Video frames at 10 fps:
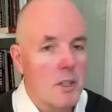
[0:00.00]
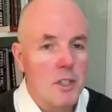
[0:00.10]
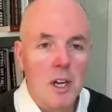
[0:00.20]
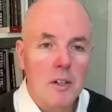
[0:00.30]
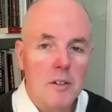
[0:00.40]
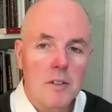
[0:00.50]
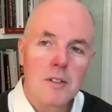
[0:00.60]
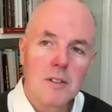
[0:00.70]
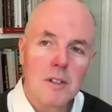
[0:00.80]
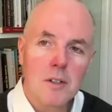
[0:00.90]
question. I'll
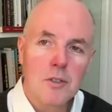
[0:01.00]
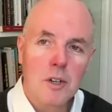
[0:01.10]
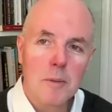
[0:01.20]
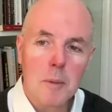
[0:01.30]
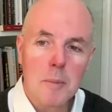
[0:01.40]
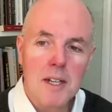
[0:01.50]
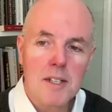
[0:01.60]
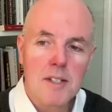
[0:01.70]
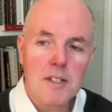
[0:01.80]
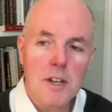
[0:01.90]
I'll try my
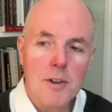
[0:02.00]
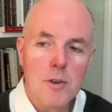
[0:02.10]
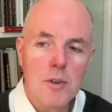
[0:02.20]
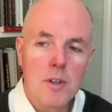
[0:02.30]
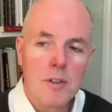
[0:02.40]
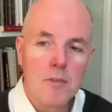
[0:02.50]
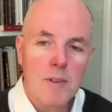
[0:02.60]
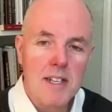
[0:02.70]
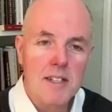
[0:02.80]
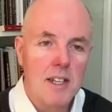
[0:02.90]
best. So the
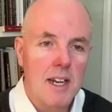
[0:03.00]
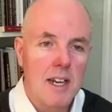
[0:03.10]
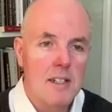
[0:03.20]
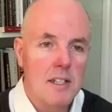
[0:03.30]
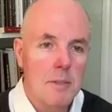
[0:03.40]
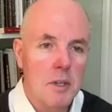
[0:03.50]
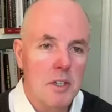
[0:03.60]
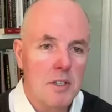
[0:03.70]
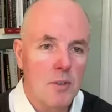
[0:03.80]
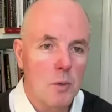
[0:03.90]
reason they had
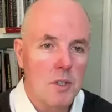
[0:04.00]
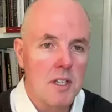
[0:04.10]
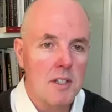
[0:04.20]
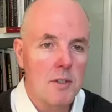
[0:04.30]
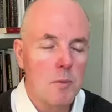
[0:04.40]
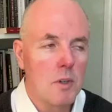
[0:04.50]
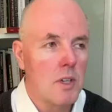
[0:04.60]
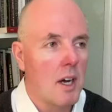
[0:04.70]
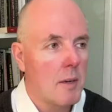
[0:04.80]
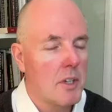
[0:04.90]
dispersed forces was,
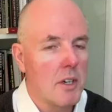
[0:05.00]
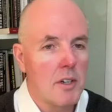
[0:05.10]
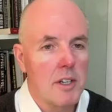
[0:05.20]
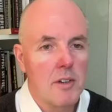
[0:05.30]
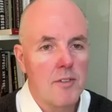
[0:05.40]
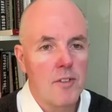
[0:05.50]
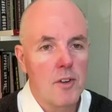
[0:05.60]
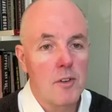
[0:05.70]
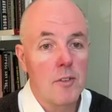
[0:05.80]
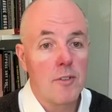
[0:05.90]
I would argue,
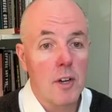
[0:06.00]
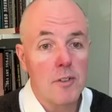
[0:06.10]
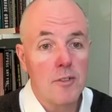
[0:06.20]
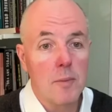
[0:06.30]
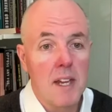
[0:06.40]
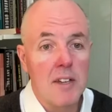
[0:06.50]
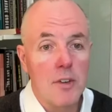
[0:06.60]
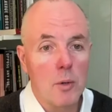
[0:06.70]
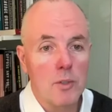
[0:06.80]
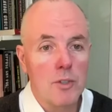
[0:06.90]
flew, flowed from their
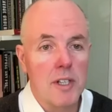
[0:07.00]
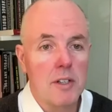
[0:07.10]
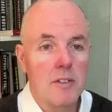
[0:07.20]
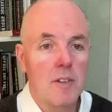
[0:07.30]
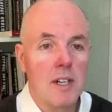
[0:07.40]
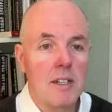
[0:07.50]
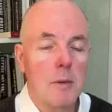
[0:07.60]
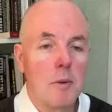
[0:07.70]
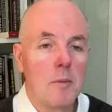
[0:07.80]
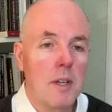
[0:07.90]
doctrine. Right?
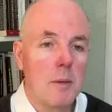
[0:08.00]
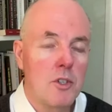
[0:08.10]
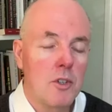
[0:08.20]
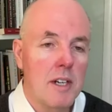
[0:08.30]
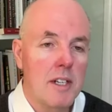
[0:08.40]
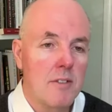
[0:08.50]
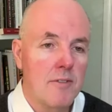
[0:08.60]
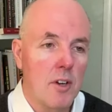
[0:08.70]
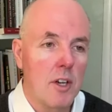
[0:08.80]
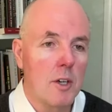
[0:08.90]
They were they were trying to
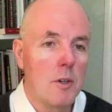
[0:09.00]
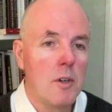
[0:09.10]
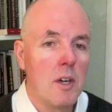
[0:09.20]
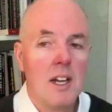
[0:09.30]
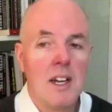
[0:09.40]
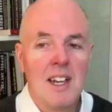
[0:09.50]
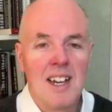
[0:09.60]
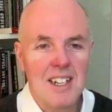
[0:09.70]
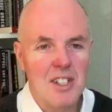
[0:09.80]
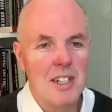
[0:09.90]
follow
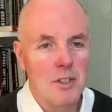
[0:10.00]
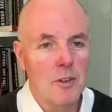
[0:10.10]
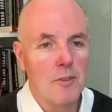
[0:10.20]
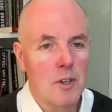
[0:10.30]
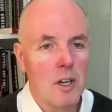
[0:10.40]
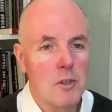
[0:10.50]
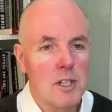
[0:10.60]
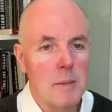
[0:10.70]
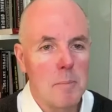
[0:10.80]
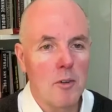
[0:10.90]
actually sort of
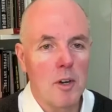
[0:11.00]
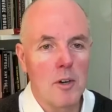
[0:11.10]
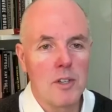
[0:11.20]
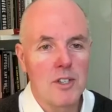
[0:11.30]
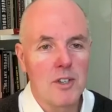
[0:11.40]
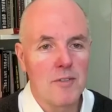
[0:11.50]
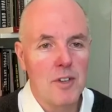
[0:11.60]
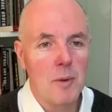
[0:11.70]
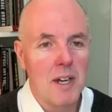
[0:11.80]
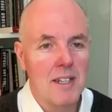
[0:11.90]
closely borrowed a sort of
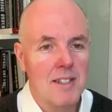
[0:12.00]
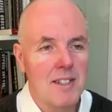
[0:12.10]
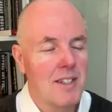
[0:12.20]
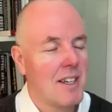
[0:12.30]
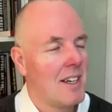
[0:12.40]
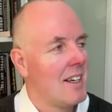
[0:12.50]
US